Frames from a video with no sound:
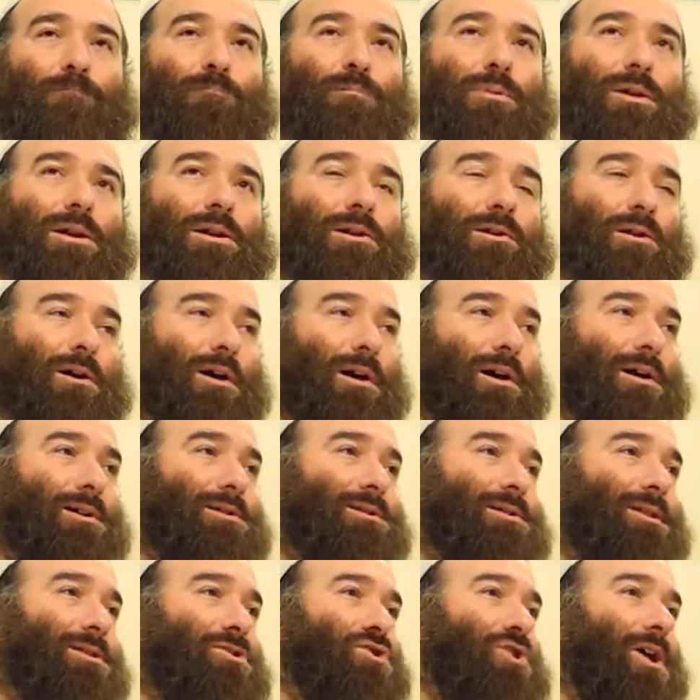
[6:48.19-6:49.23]

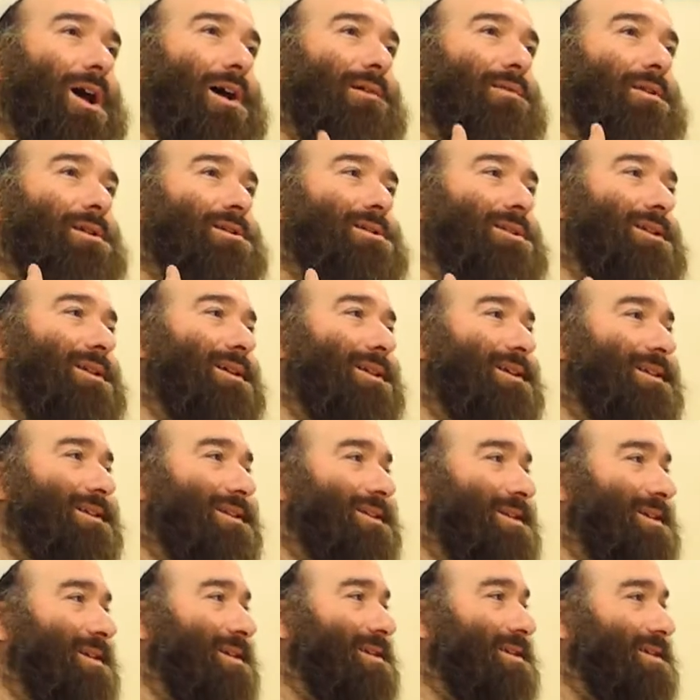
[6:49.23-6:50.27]
Because the child doesn't
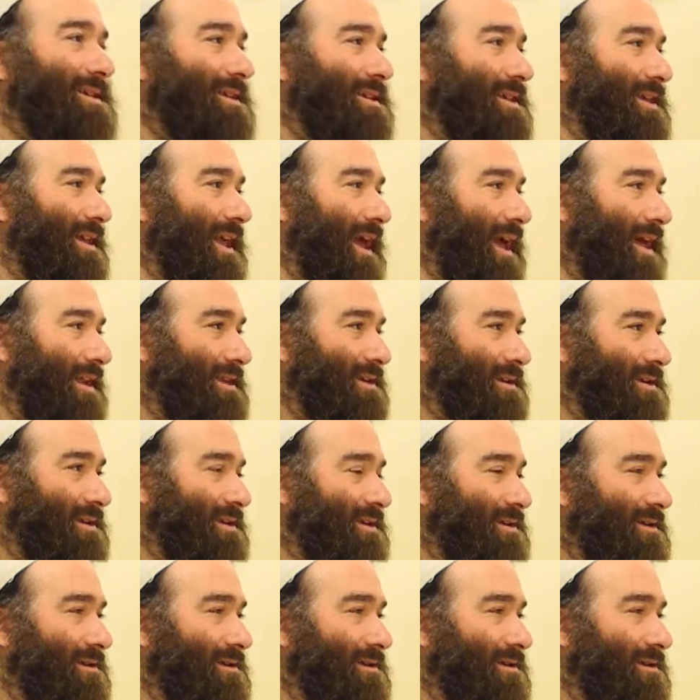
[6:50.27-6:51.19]
exist yet,